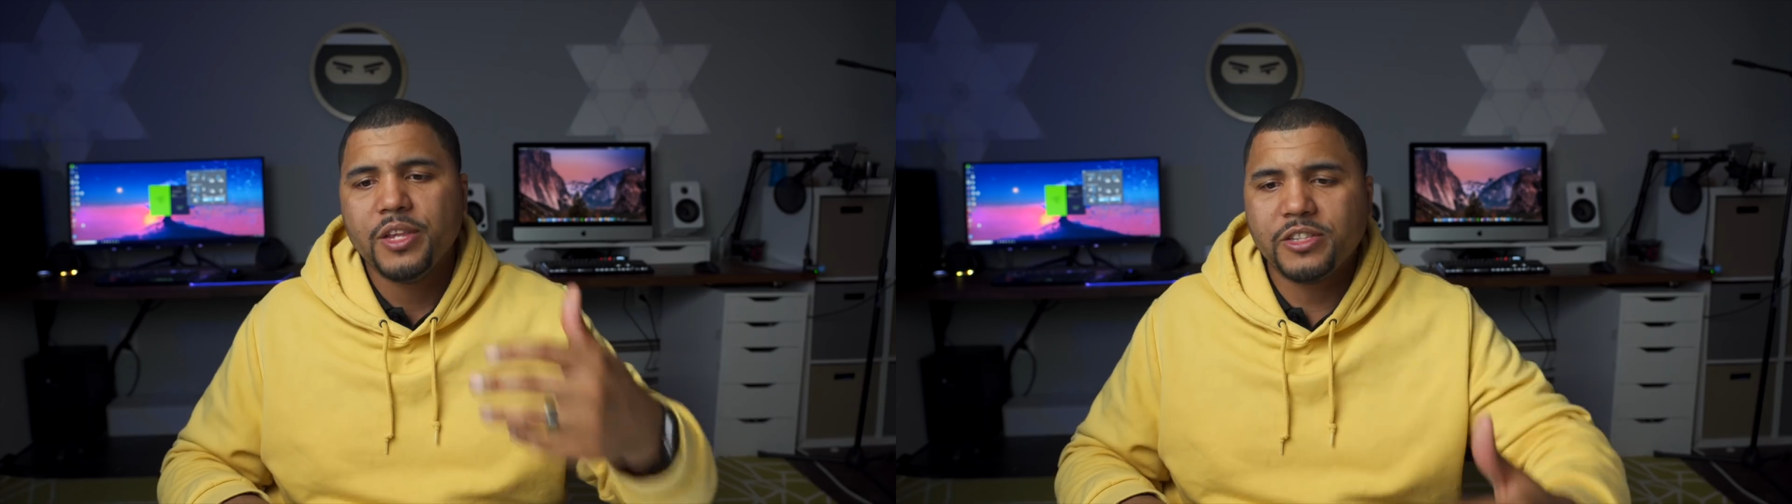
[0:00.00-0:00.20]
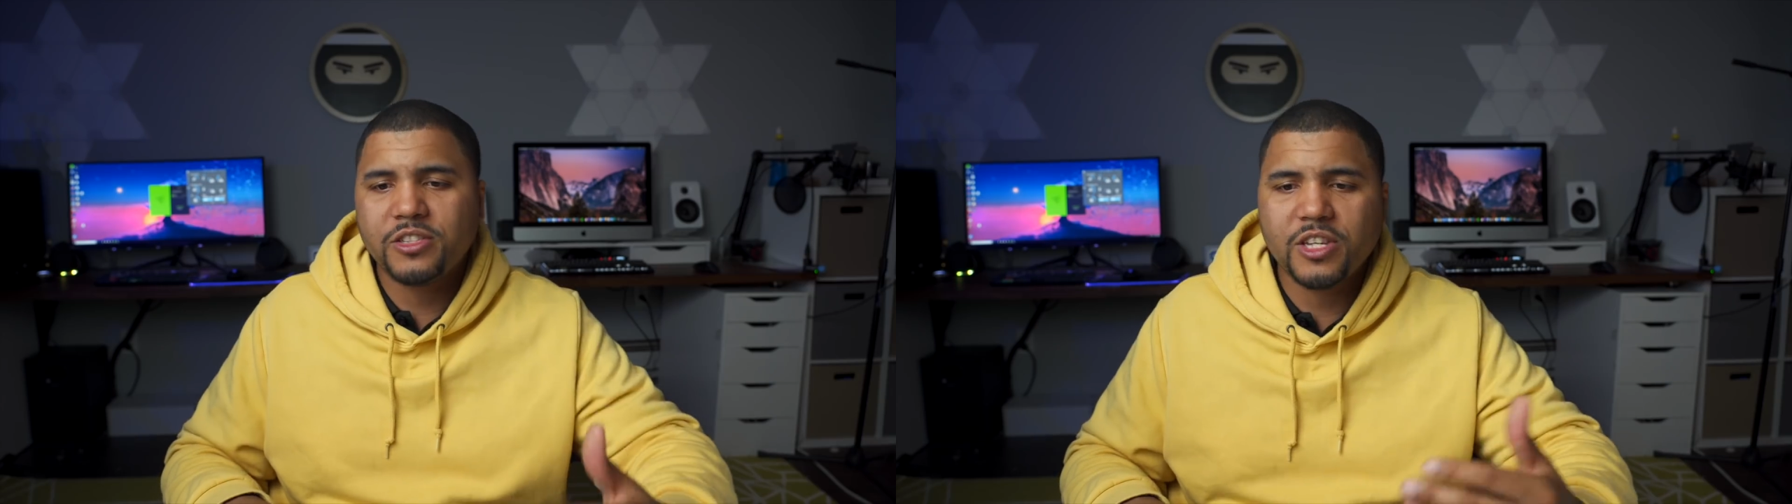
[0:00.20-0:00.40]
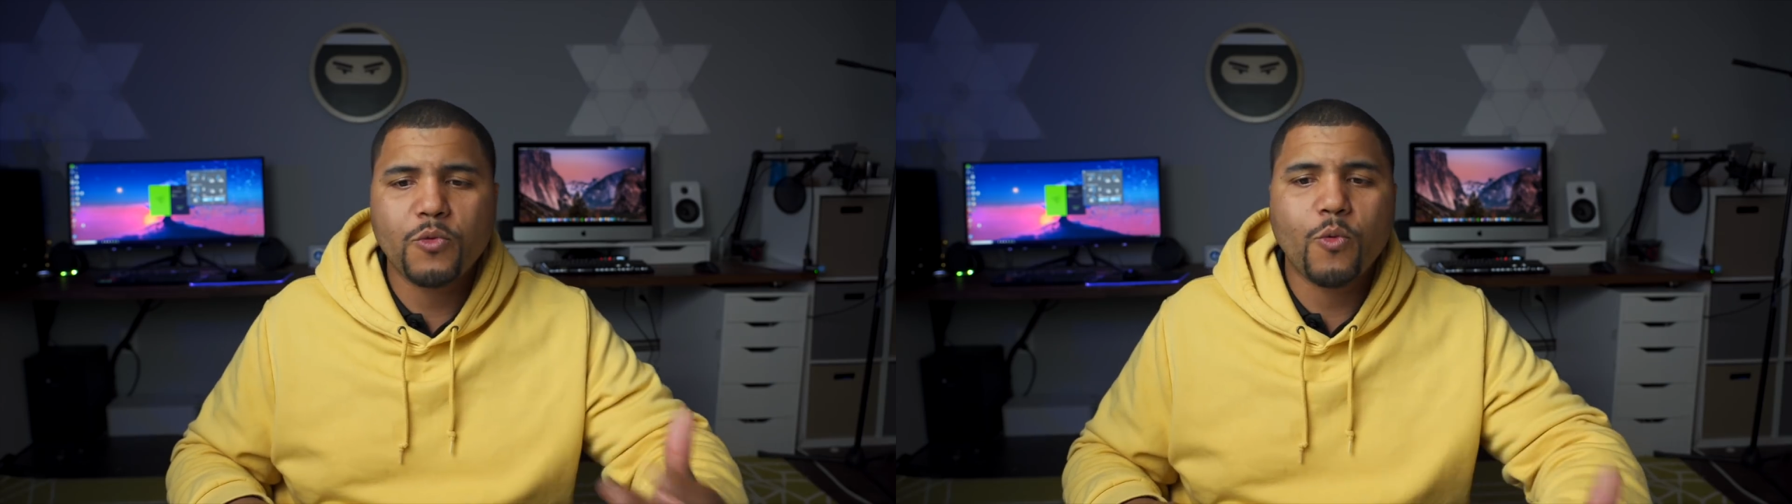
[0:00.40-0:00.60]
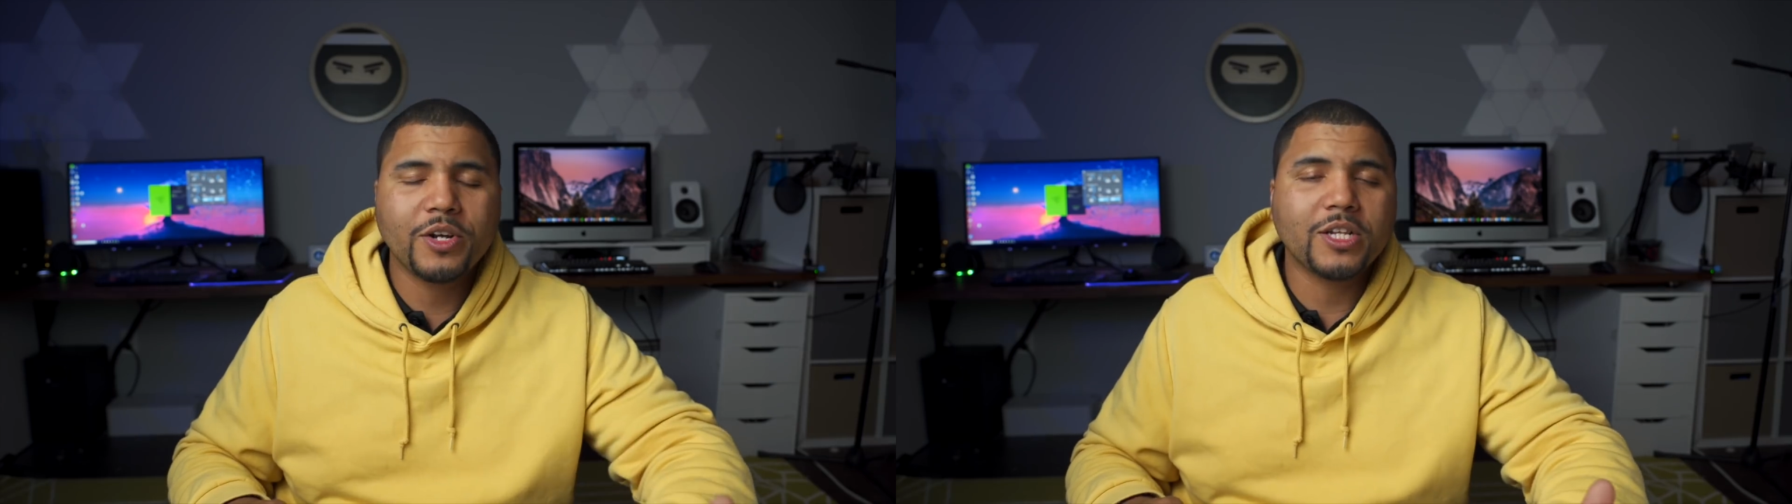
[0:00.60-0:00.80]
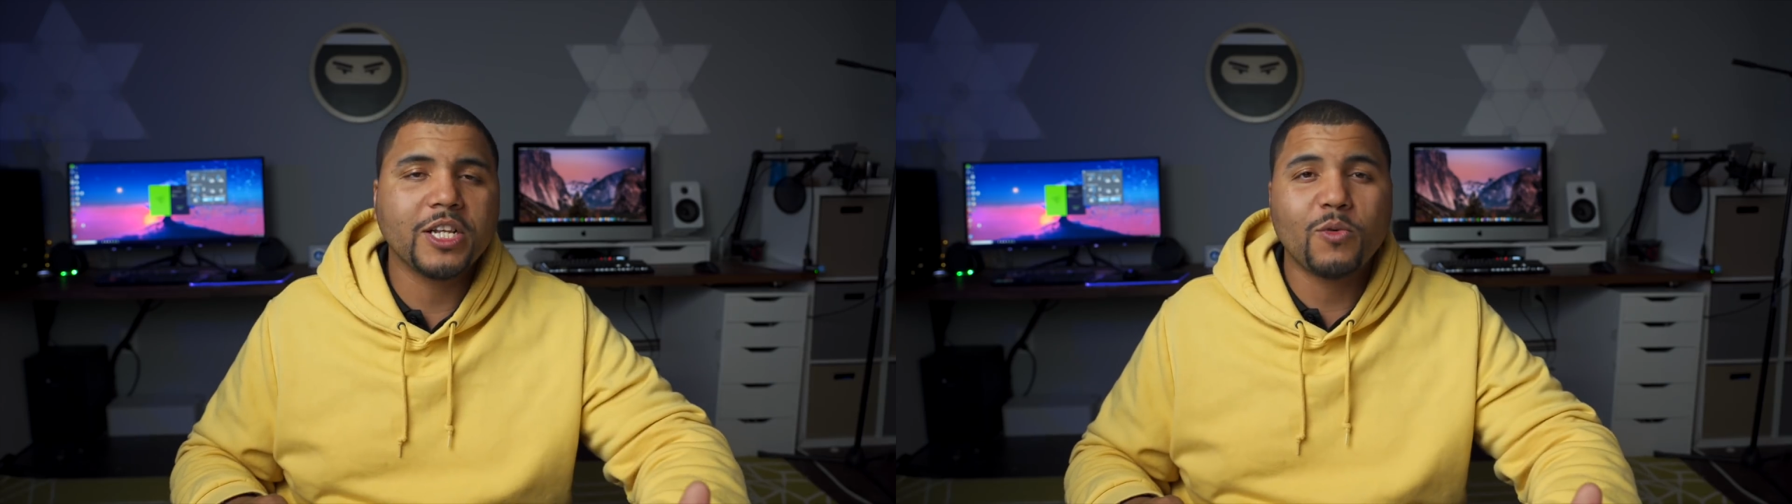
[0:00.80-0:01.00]
This is a
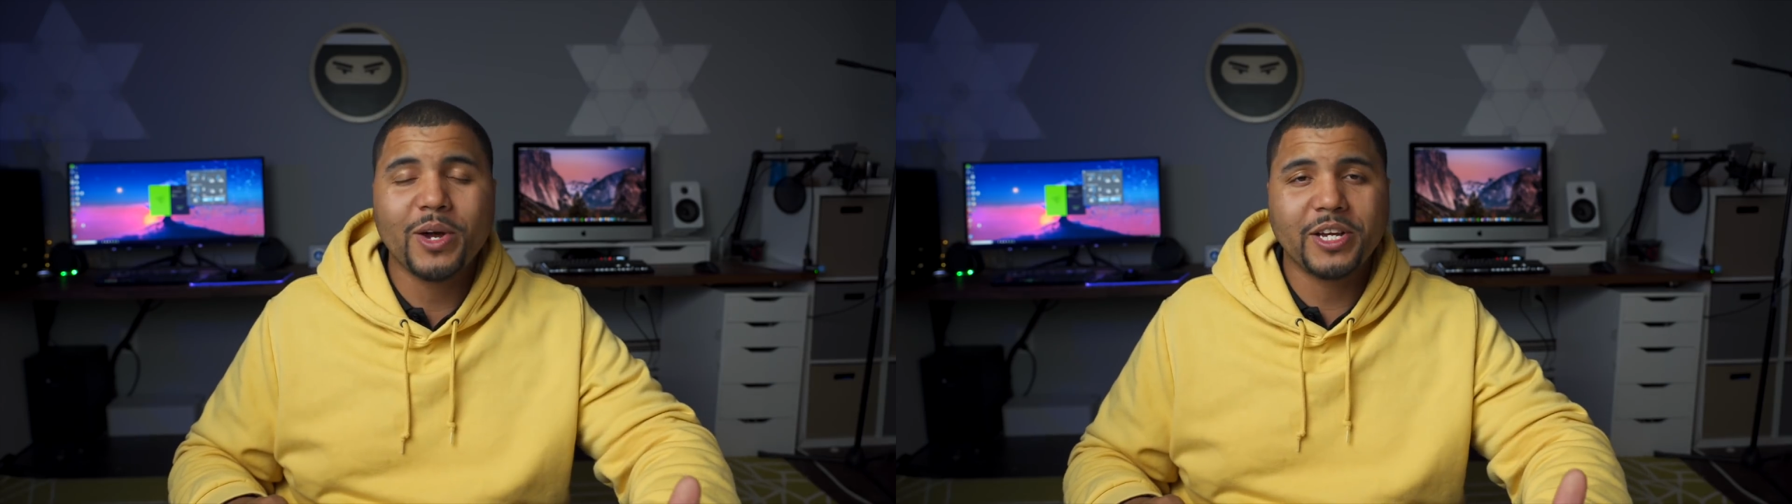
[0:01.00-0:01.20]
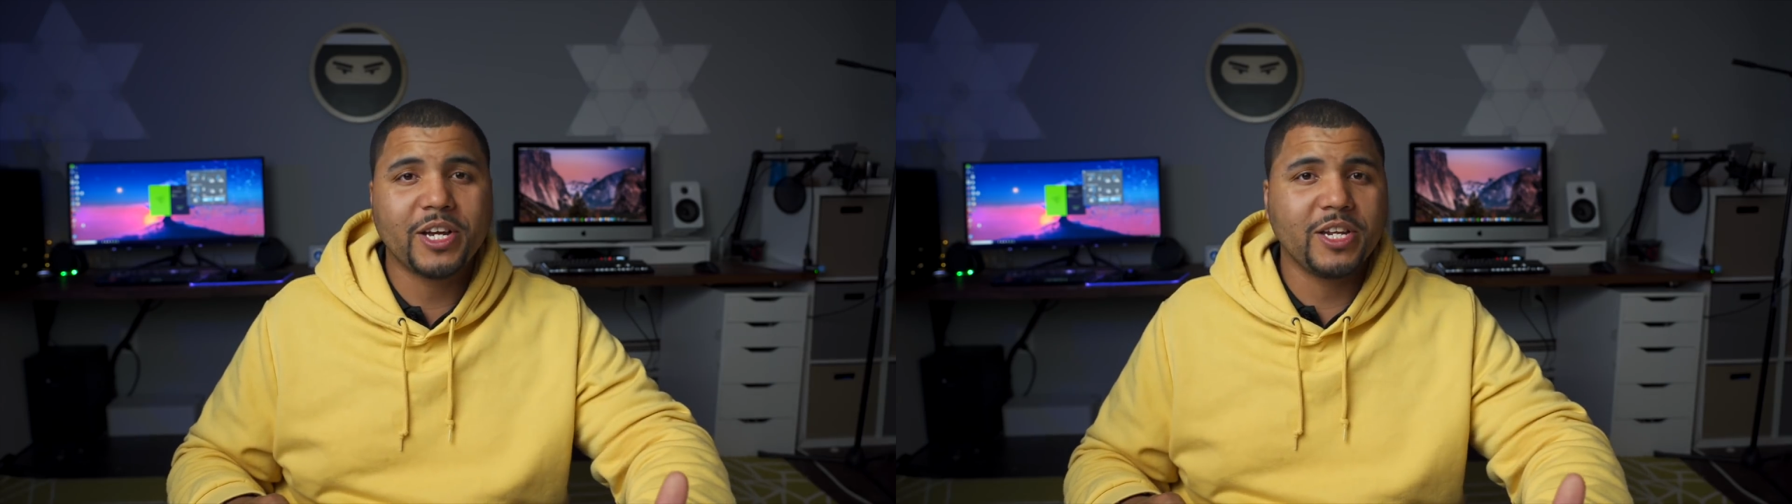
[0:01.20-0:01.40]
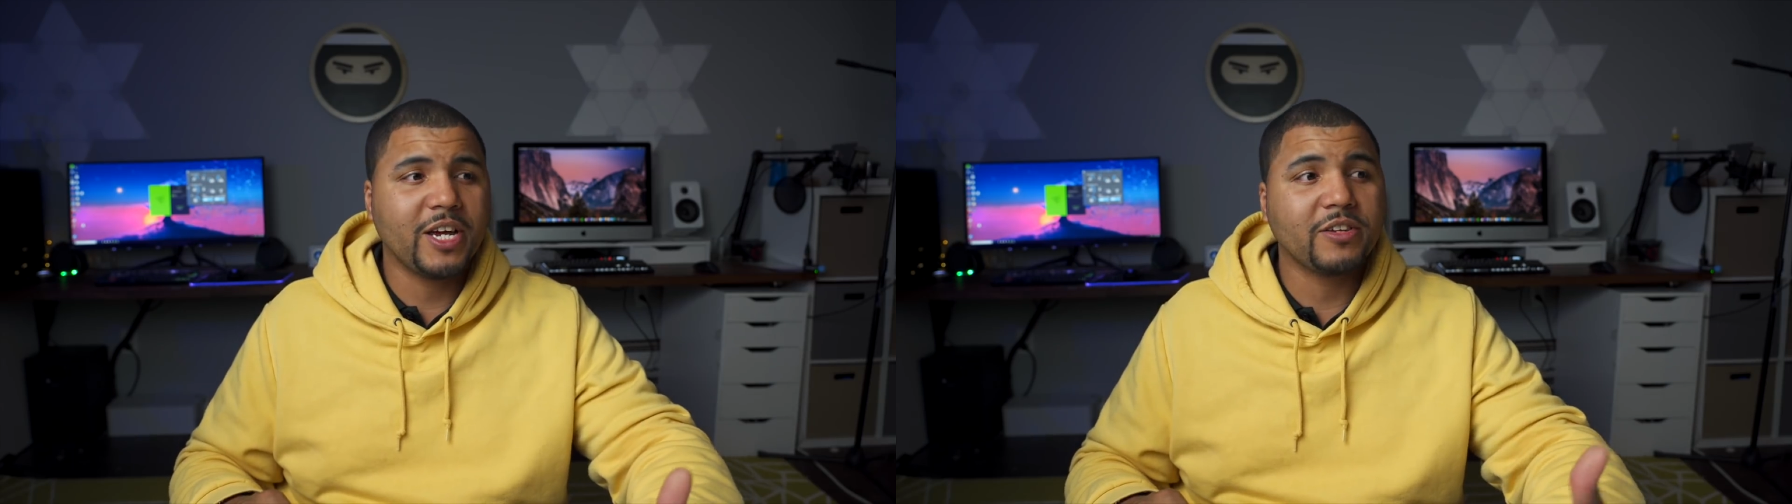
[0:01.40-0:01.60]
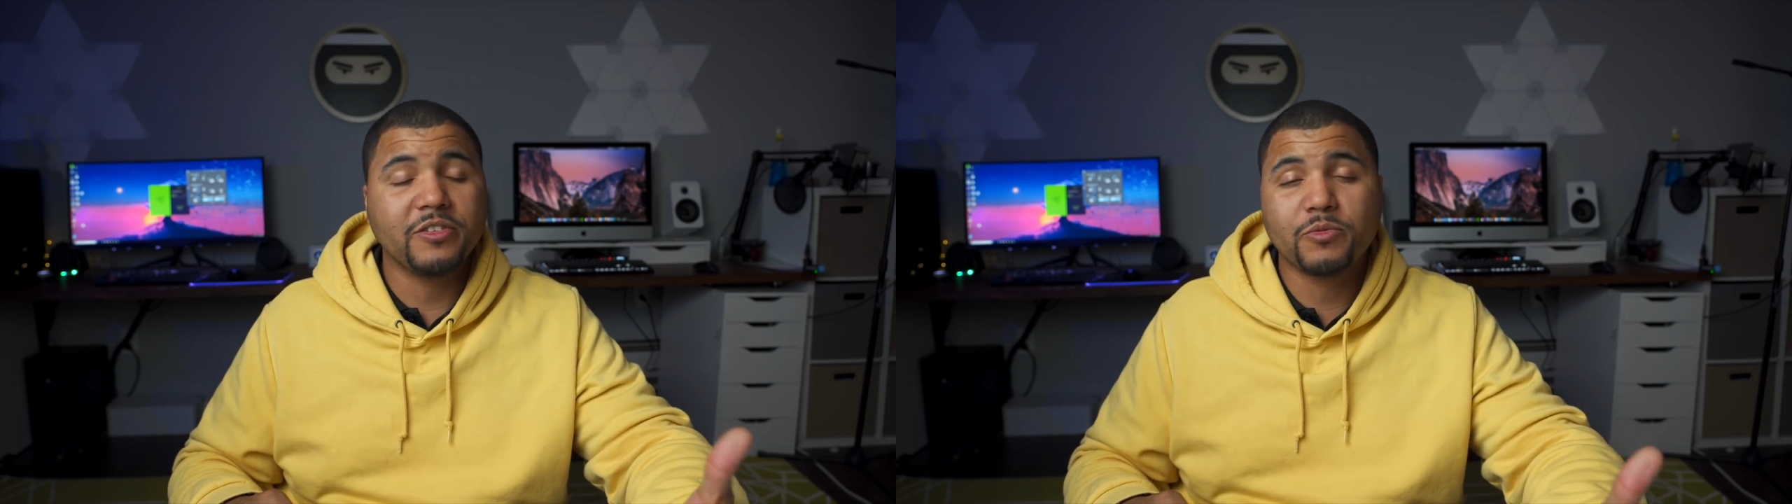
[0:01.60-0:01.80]
one click way to connect.